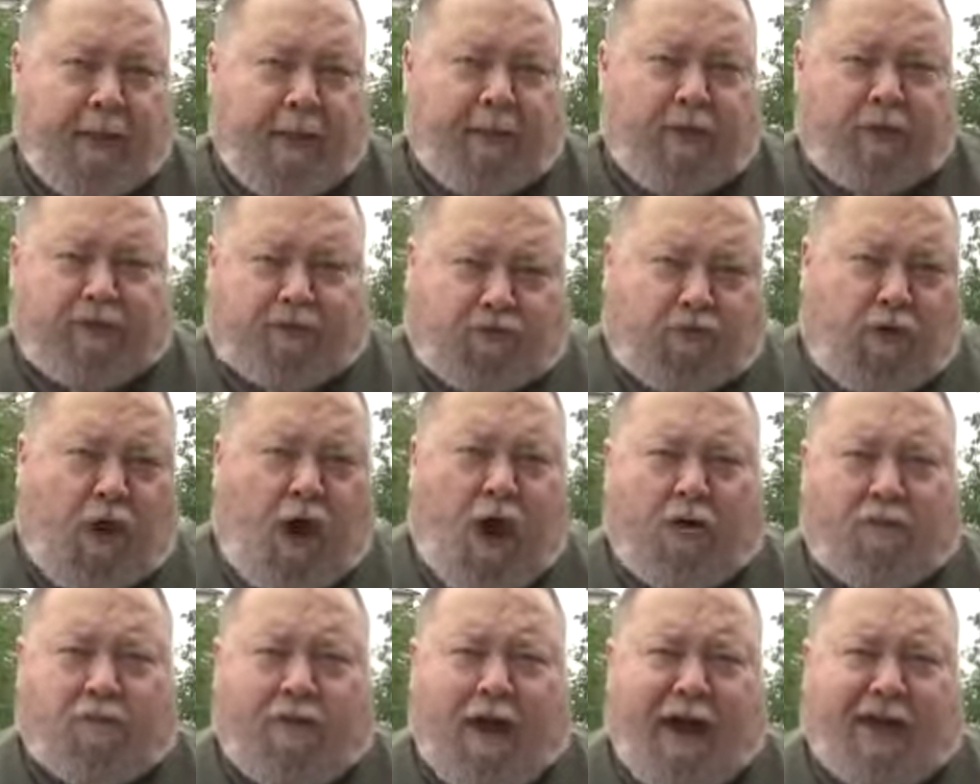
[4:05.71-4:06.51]
The
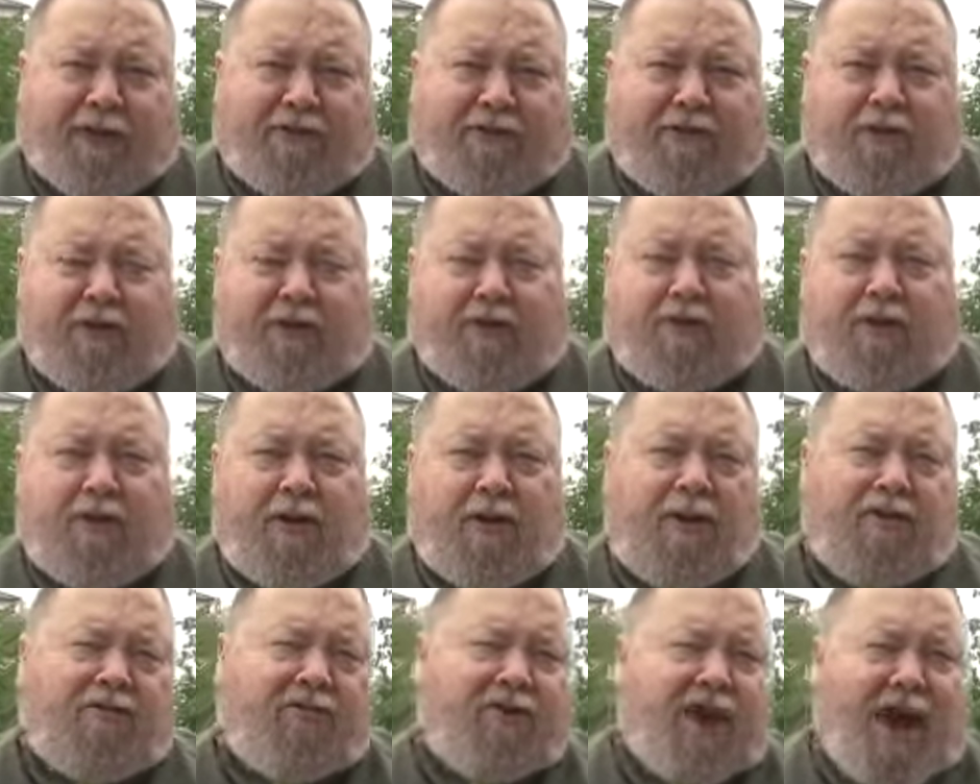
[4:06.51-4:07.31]
strong rationalist
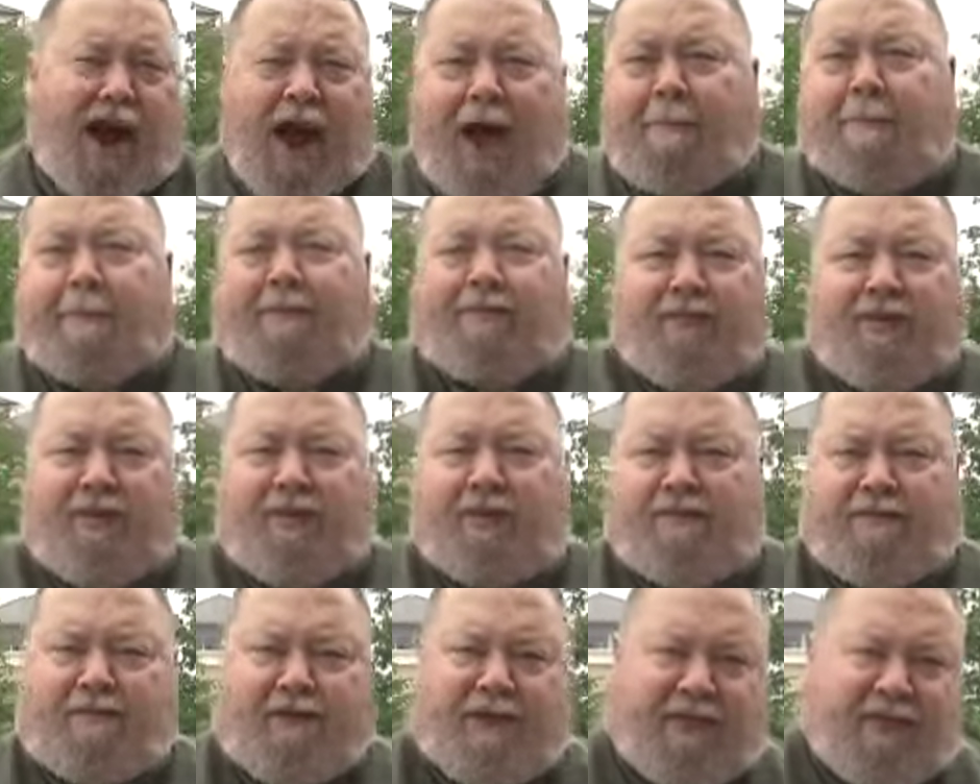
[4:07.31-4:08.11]
is the opposite of
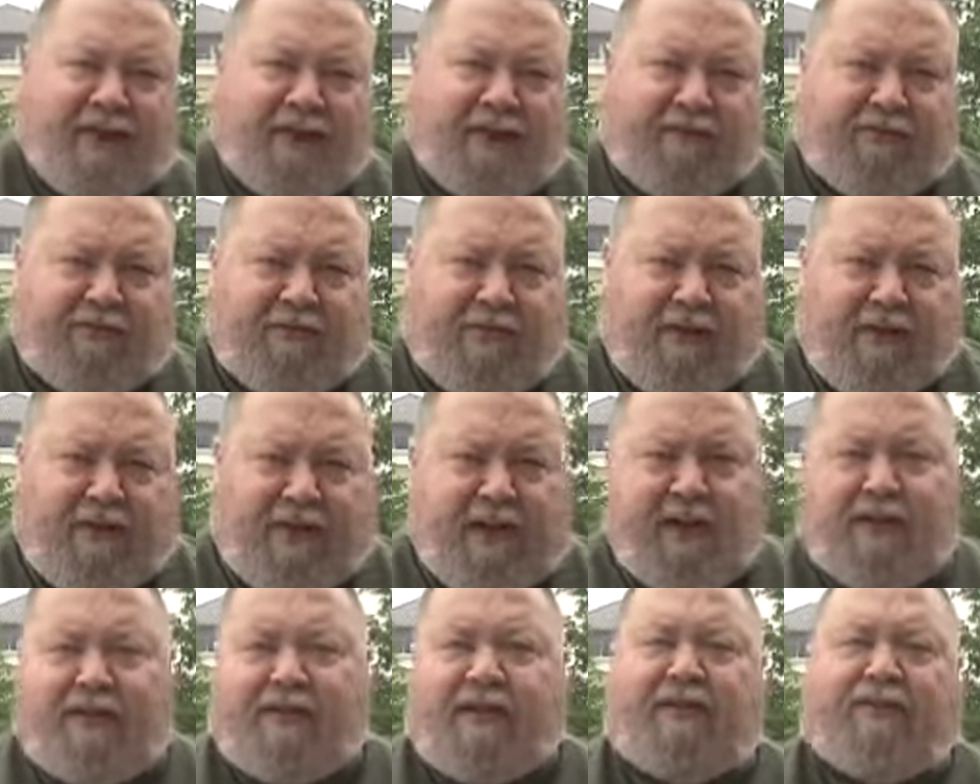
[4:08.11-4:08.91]
the fideist.
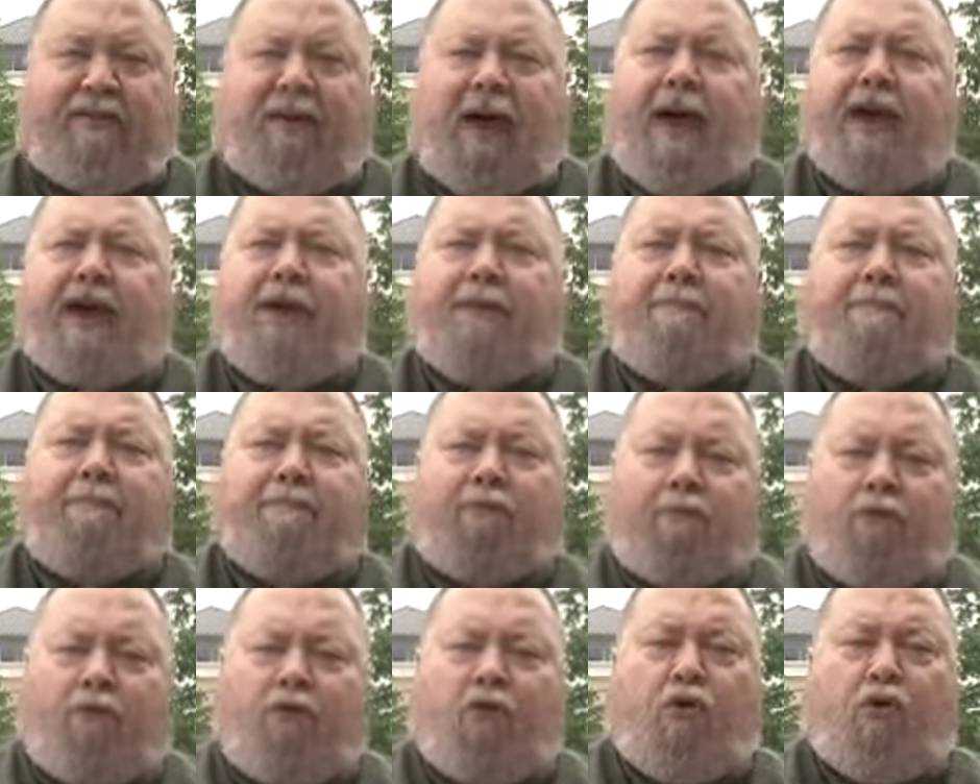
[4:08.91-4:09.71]
He thinks I can
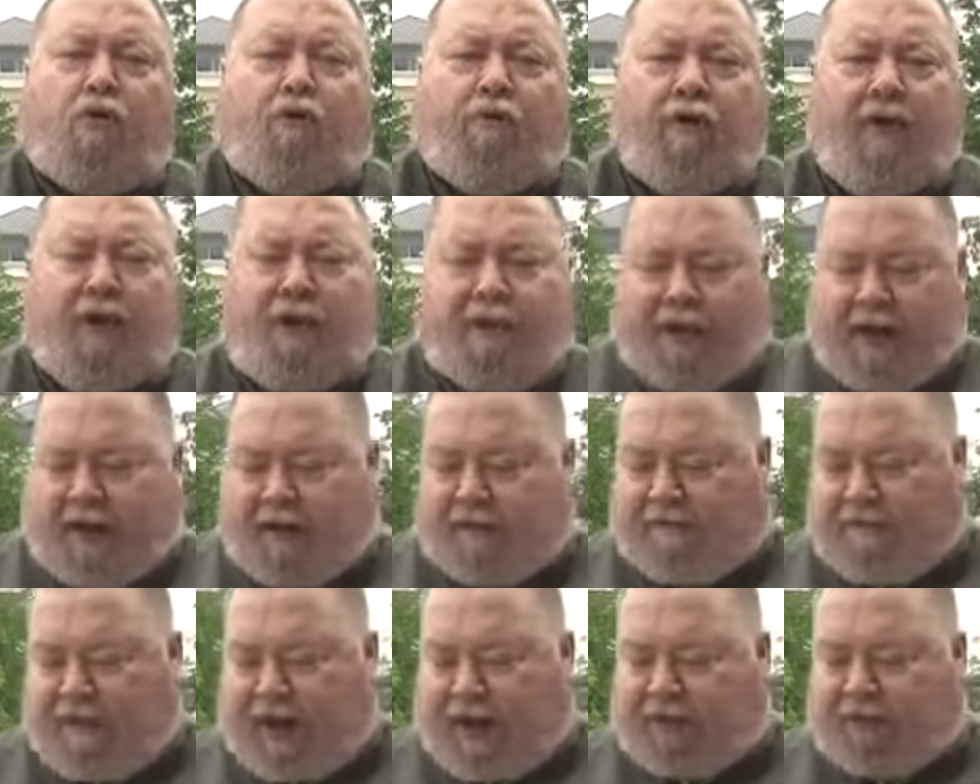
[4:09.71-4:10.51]
prove that,
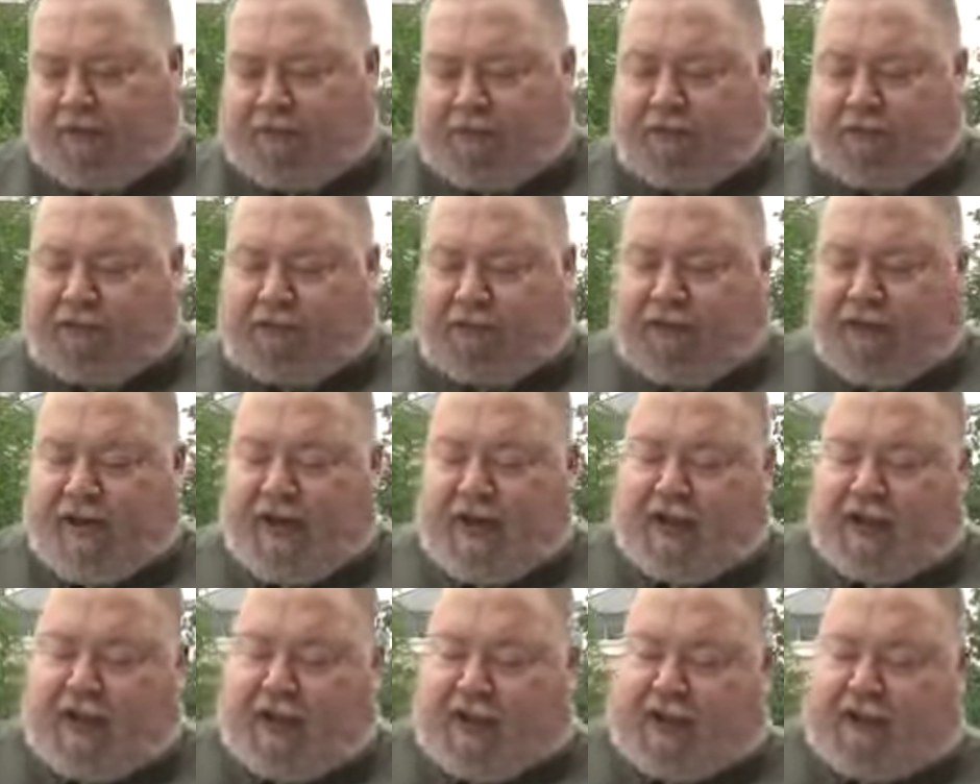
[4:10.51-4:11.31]
in fact,
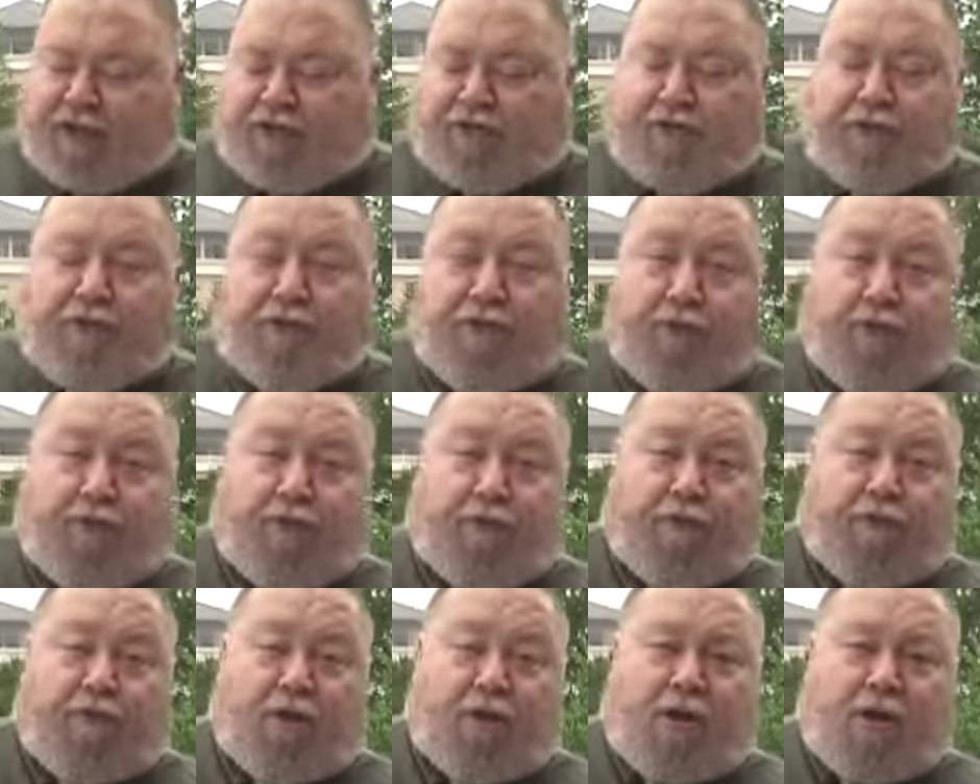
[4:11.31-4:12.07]
Christianity is true.